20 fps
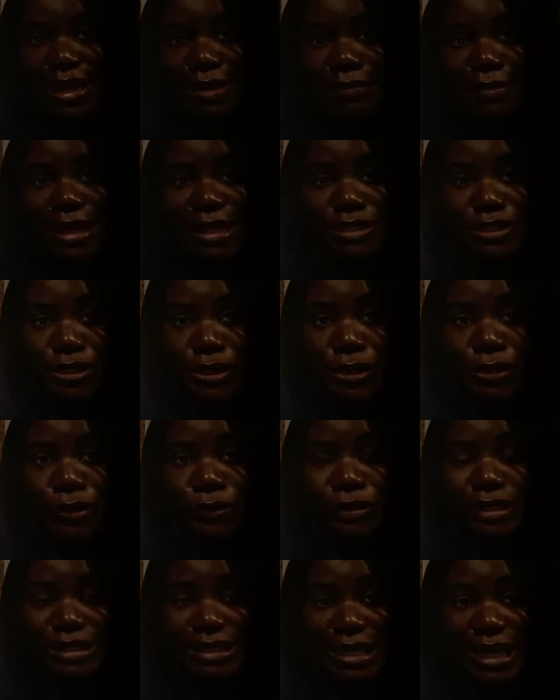that my
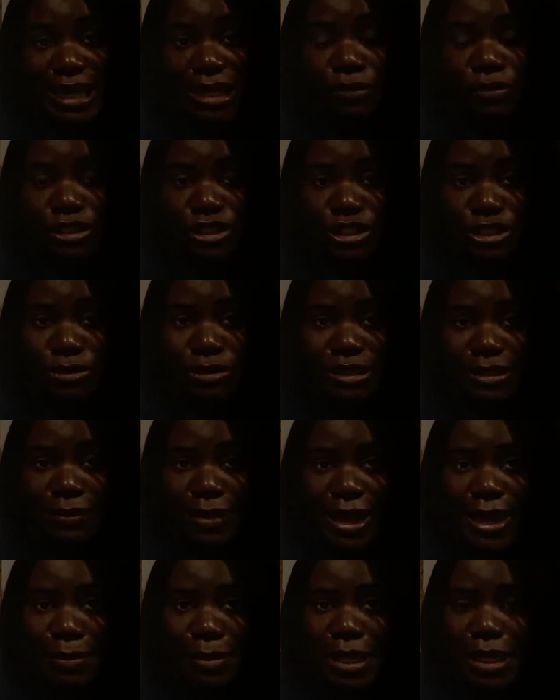daughter would take when she was a
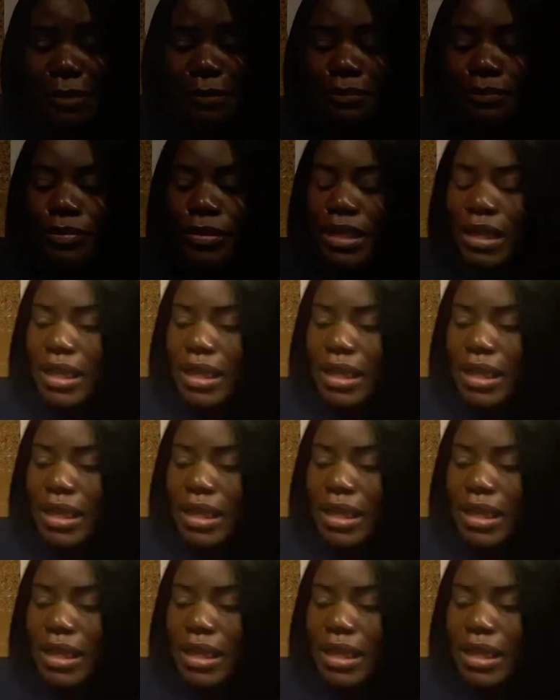baby.